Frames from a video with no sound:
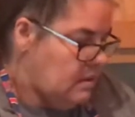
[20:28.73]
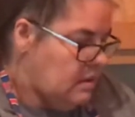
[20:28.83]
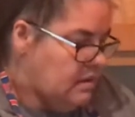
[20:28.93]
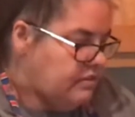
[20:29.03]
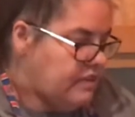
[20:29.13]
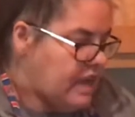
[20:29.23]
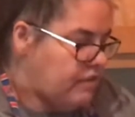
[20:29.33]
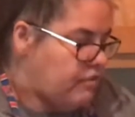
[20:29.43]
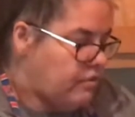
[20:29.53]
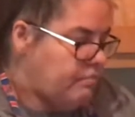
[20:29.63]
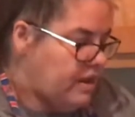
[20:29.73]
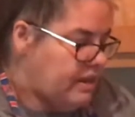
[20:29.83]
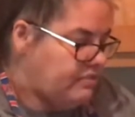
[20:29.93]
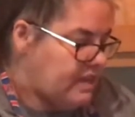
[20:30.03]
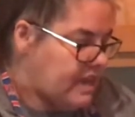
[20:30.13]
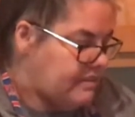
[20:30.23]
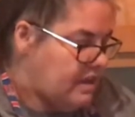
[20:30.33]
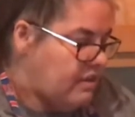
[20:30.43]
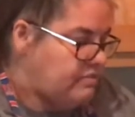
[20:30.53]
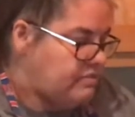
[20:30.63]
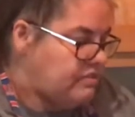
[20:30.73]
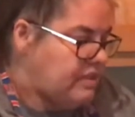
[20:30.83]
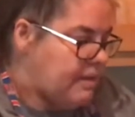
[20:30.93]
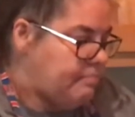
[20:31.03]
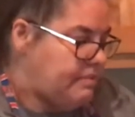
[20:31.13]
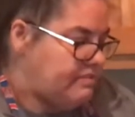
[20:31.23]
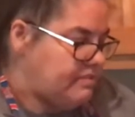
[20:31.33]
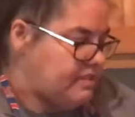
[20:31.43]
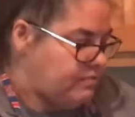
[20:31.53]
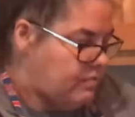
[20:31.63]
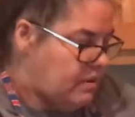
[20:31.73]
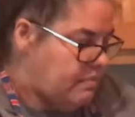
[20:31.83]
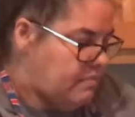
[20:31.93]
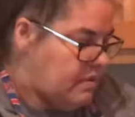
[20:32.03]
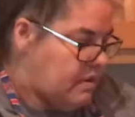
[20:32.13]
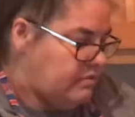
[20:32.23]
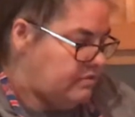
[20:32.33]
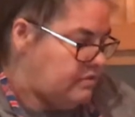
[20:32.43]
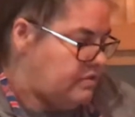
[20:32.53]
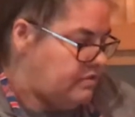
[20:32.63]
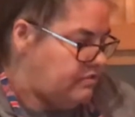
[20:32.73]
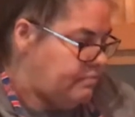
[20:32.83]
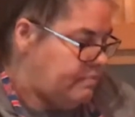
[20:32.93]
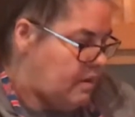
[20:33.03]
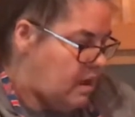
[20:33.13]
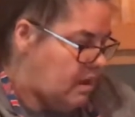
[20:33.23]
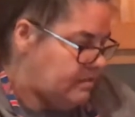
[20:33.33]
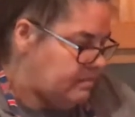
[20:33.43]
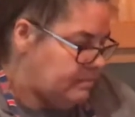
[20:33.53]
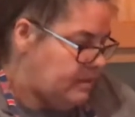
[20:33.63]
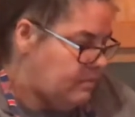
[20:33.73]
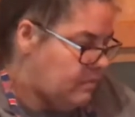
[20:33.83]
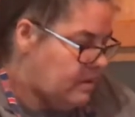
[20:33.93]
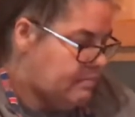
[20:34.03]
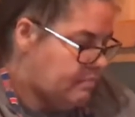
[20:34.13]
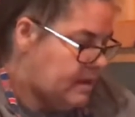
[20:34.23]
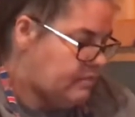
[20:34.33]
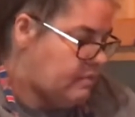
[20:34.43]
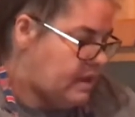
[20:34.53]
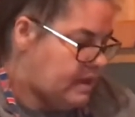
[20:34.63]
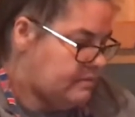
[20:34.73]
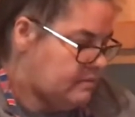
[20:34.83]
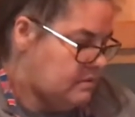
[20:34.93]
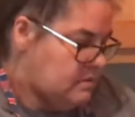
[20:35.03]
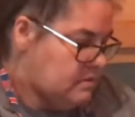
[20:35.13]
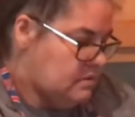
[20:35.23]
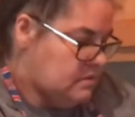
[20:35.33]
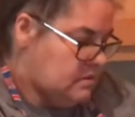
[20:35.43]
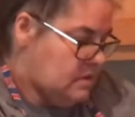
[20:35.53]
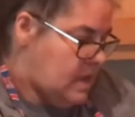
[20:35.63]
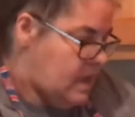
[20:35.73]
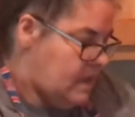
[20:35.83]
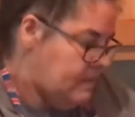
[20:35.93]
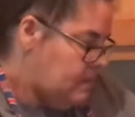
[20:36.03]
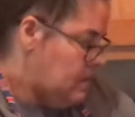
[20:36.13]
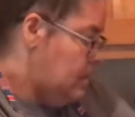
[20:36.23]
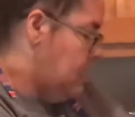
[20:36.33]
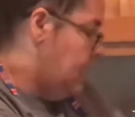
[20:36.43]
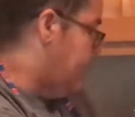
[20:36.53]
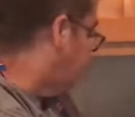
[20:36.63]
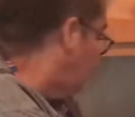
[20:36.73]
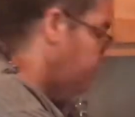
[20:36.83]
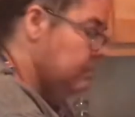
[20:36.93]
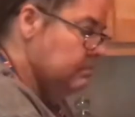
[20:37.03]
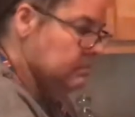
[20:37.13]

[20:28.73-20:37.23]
So you got cornbread, you got toast, and you got biscuits. What else could you possibly want bread-wise? Okay? And so, oh,